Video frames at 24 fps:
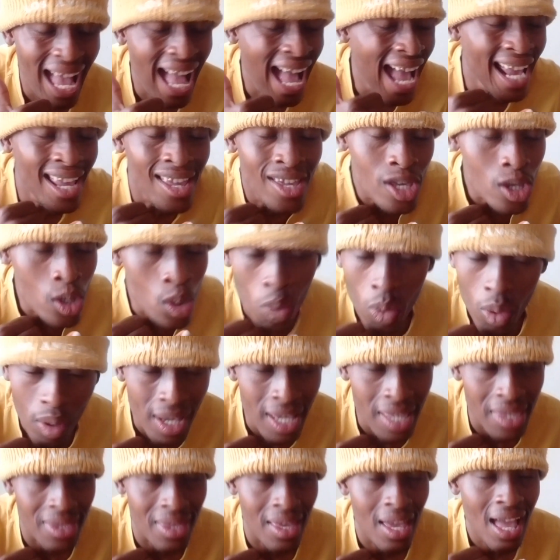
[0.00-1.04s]
I knew
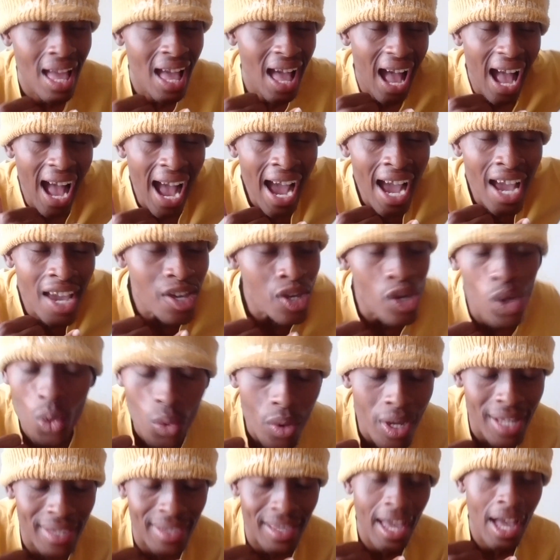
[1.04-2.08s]
it. I knew
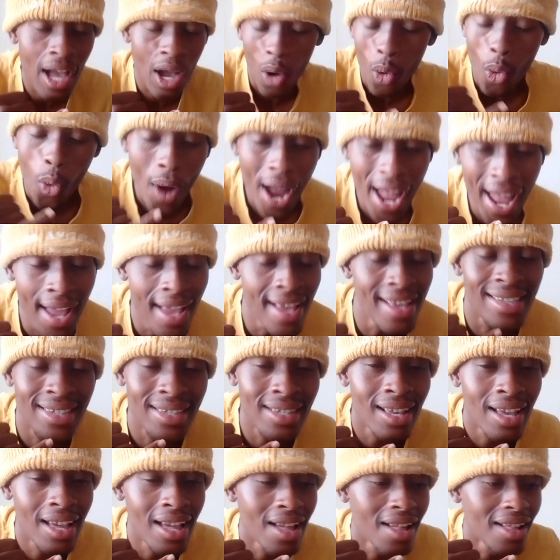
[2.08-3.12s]
it. Where
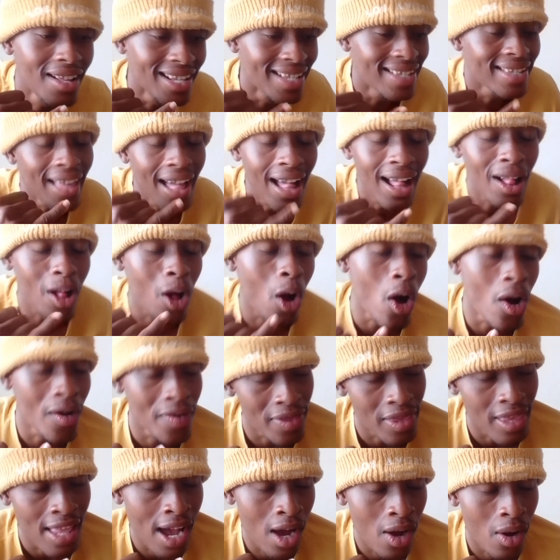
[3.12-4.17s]
is is that God
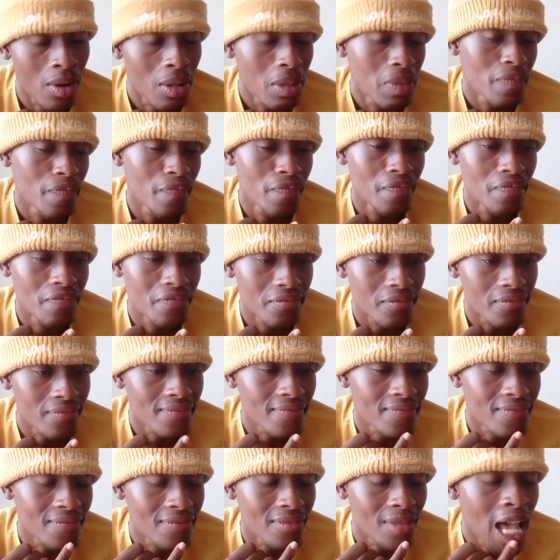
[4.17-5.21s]
now?
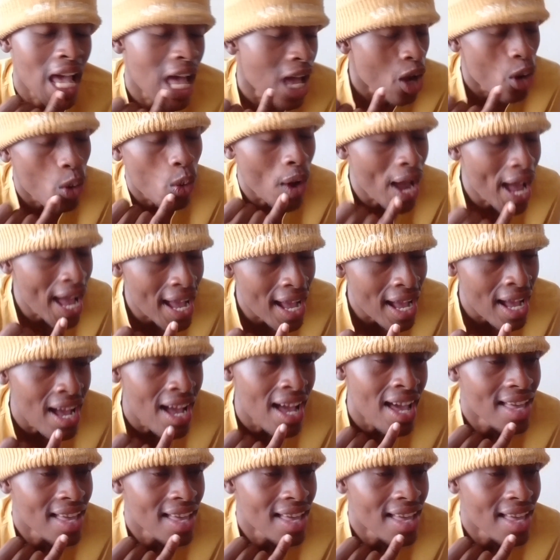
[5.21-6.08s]
Where